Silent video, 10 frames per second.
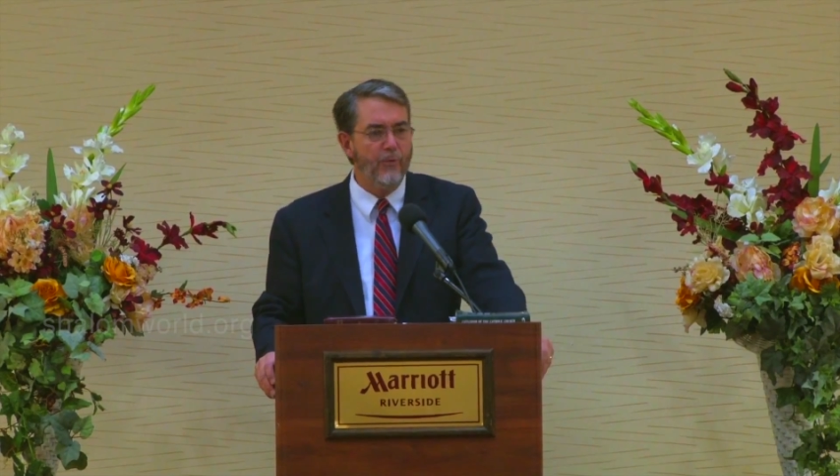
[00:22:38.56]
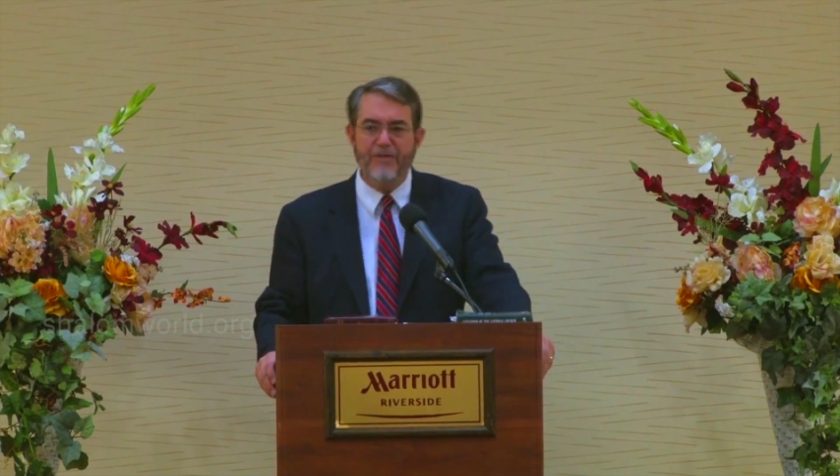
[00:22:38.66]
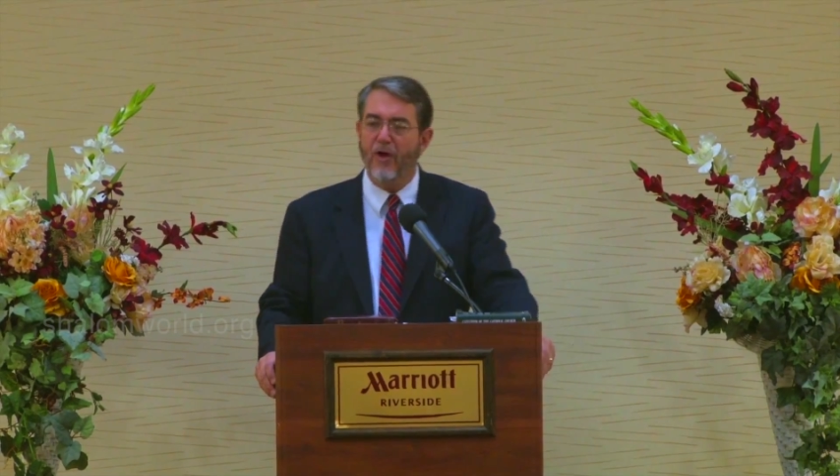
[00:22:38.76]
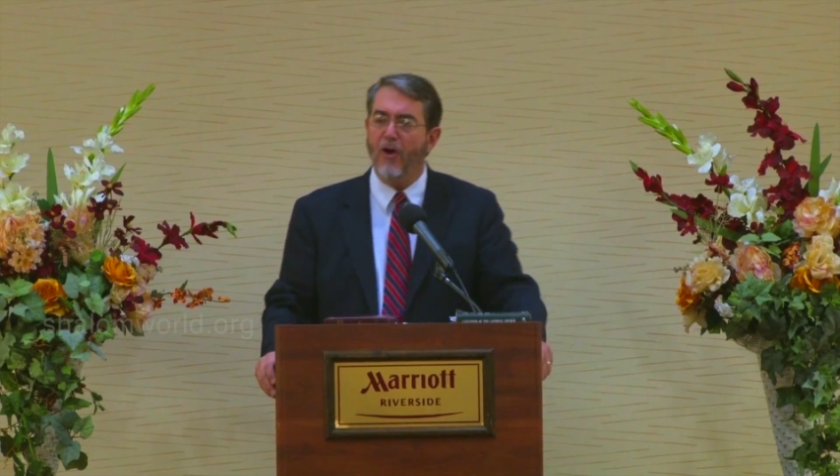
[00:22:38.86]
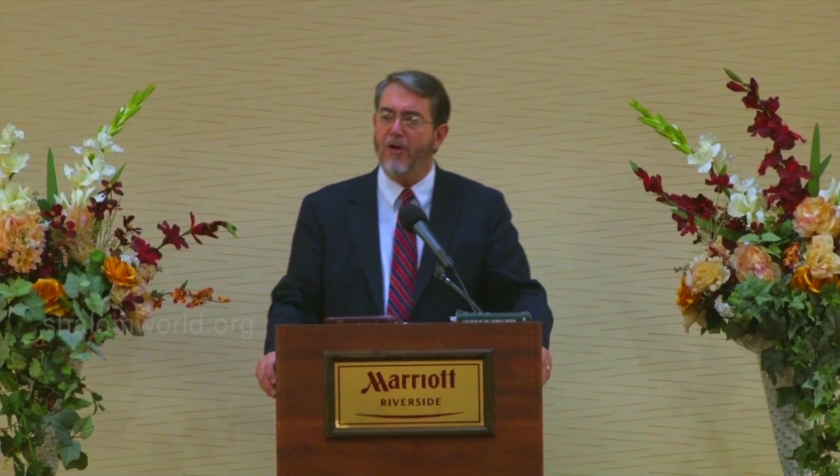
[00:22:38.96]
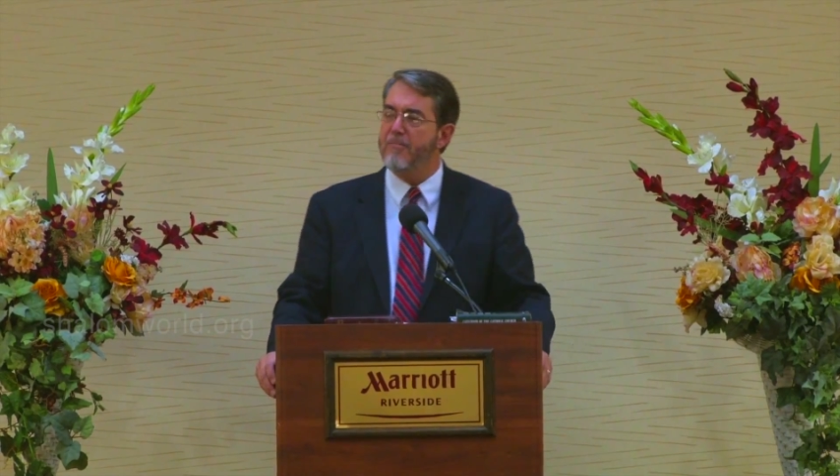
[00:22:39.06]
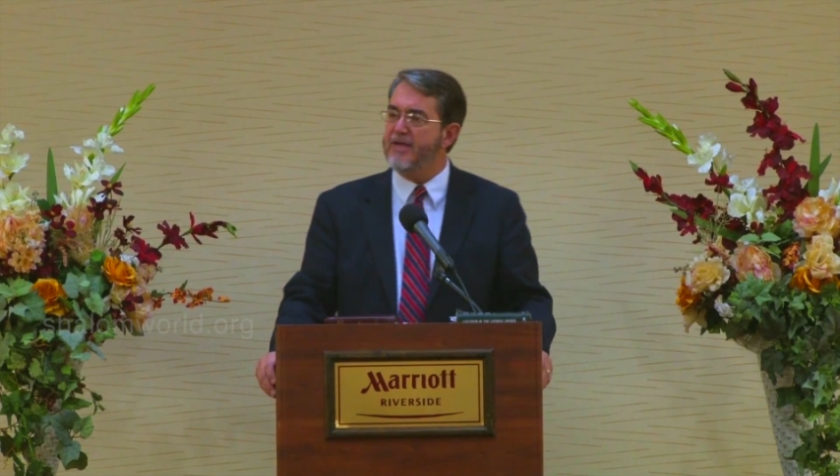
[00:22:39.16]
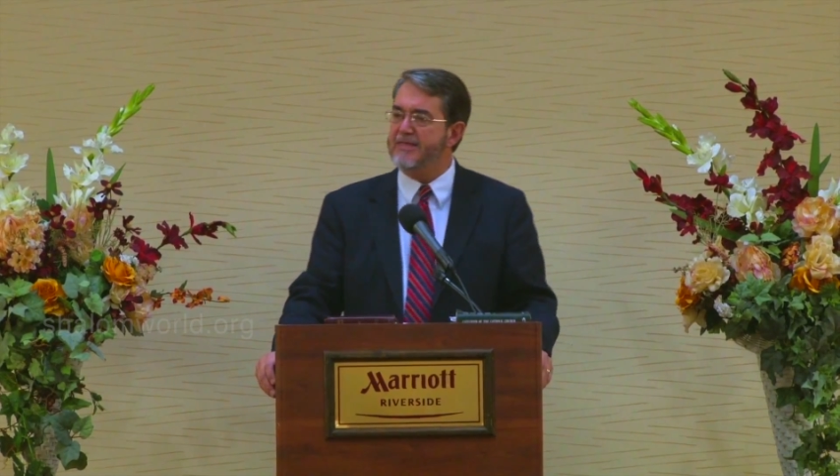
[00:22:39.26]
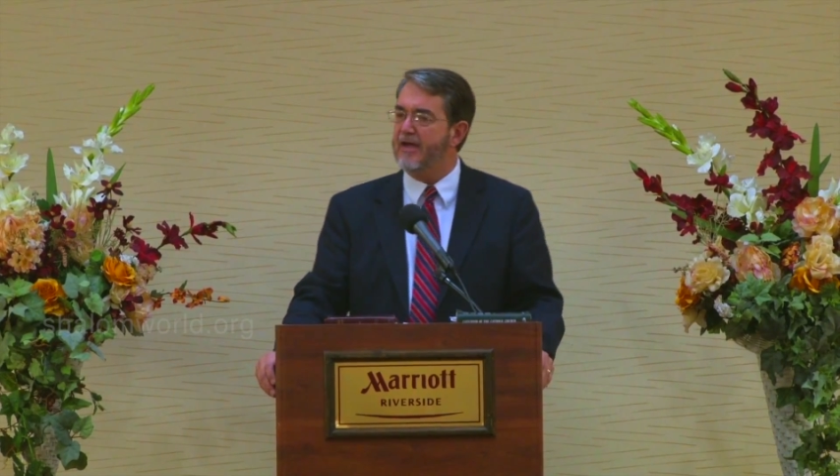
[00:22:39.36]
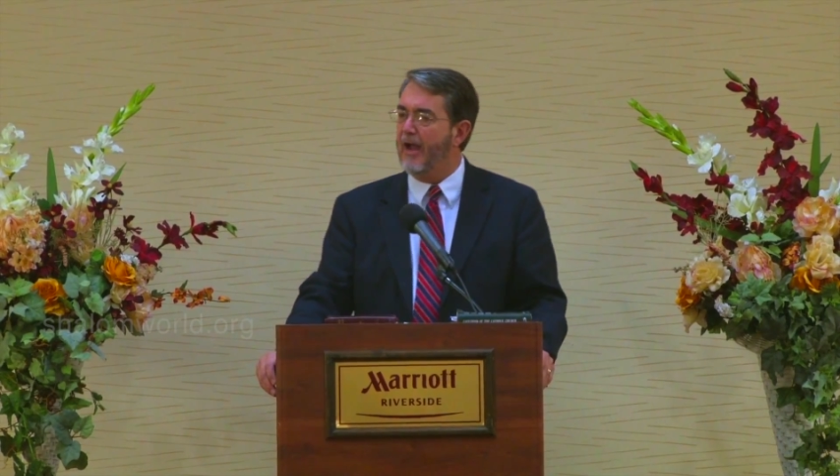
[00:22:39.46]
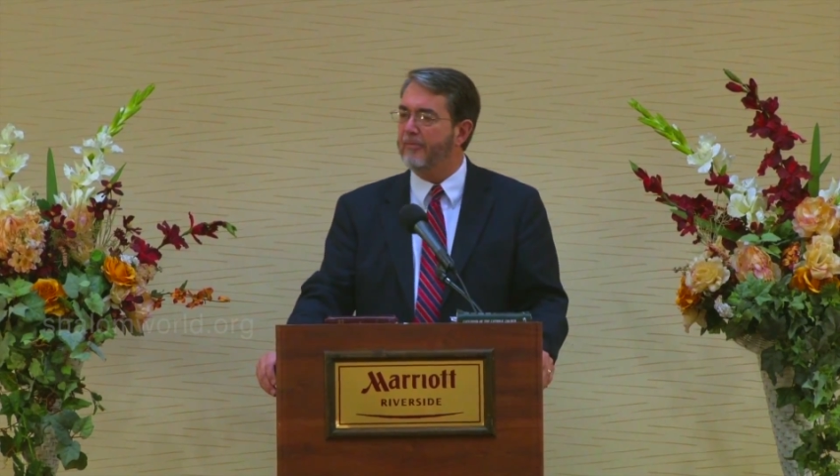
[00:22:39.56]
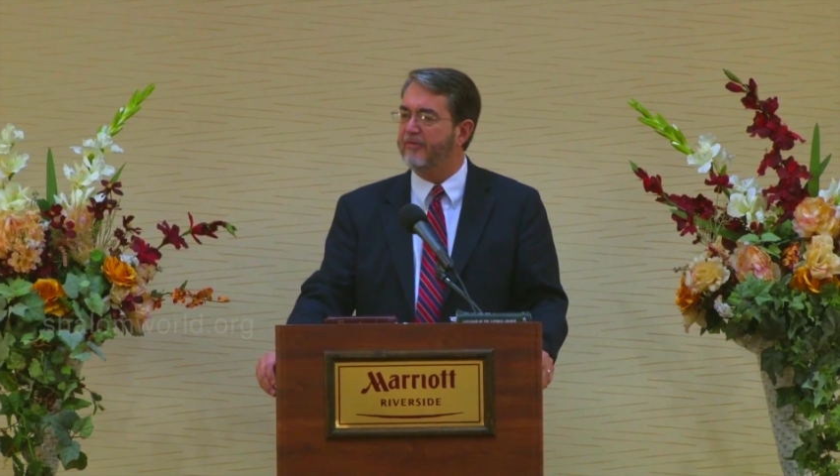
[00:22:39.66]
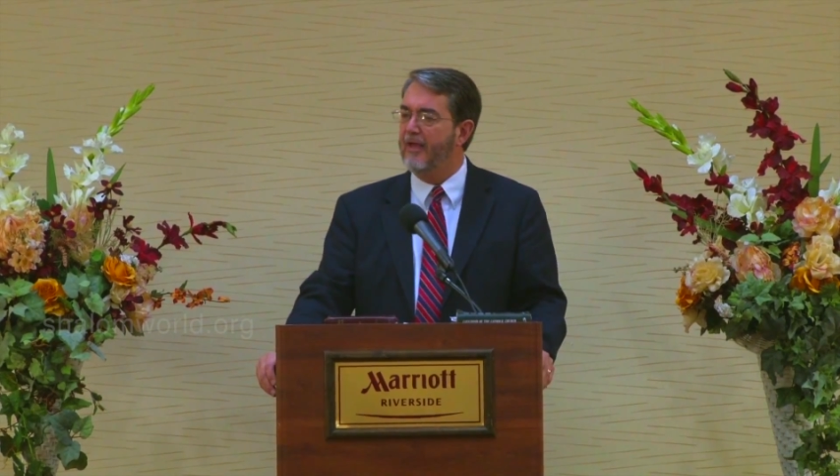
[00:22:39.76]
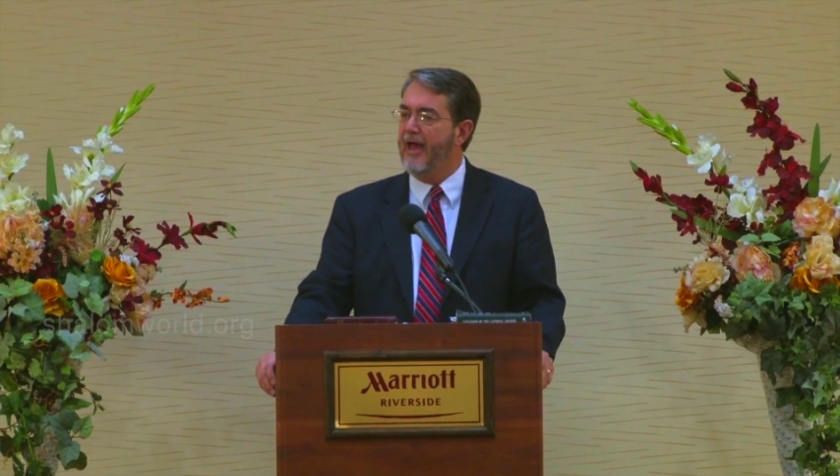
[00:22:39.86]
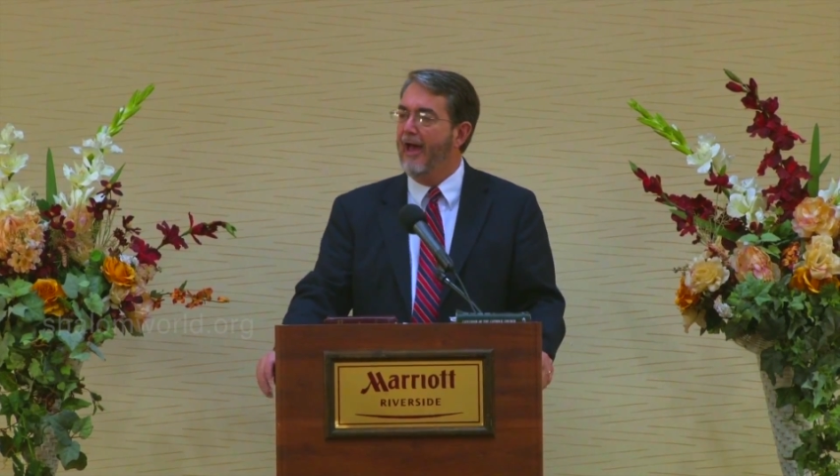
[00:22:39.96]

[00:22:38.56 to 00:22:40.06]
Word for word: We've heard many times